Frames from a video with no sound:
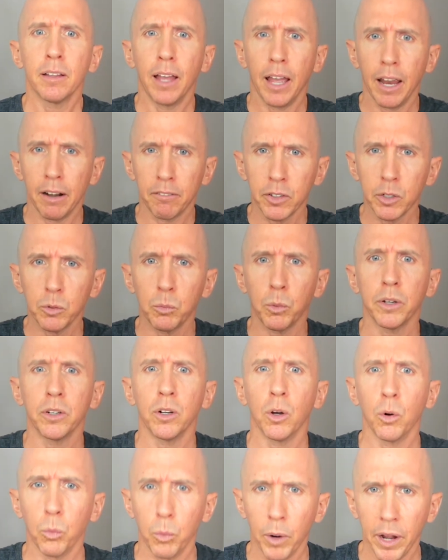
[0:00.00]
everyone
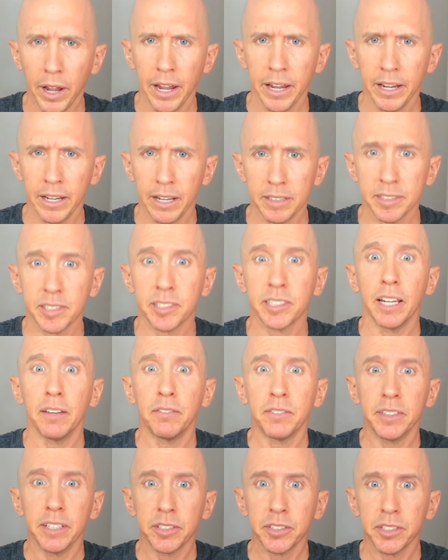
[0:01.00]
away a
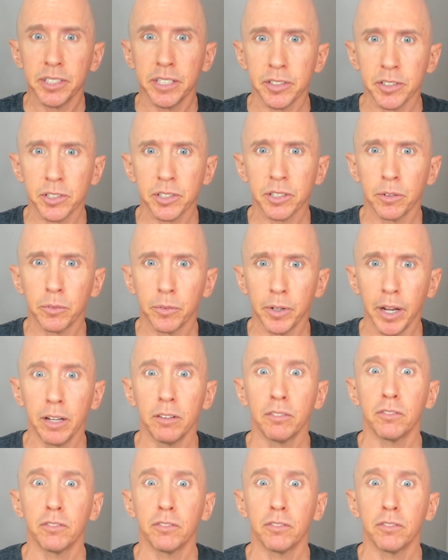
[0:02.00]
safe distance, right?